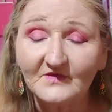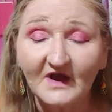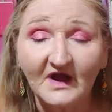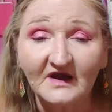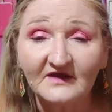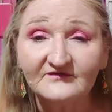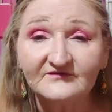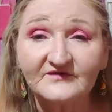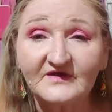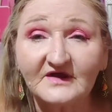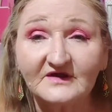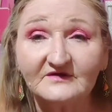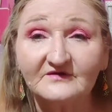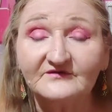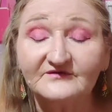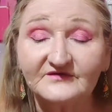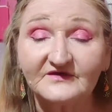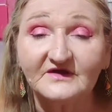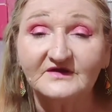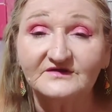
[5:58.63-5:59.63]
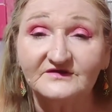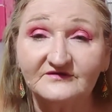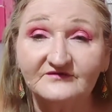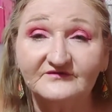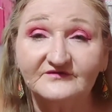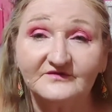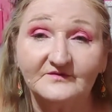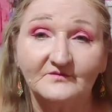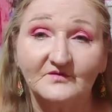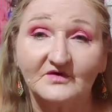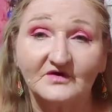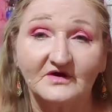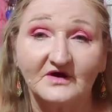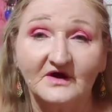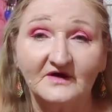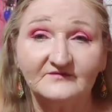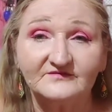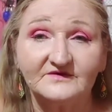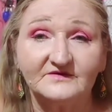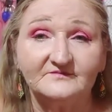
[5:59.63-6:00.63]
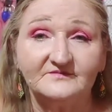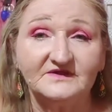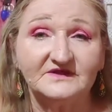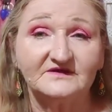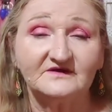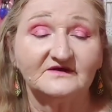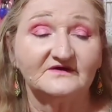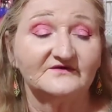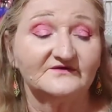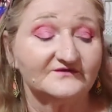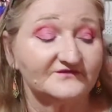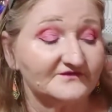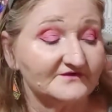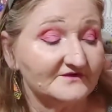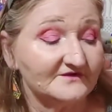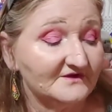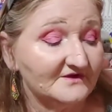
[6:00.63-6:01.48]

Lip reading: eyeshadows and use them more often because,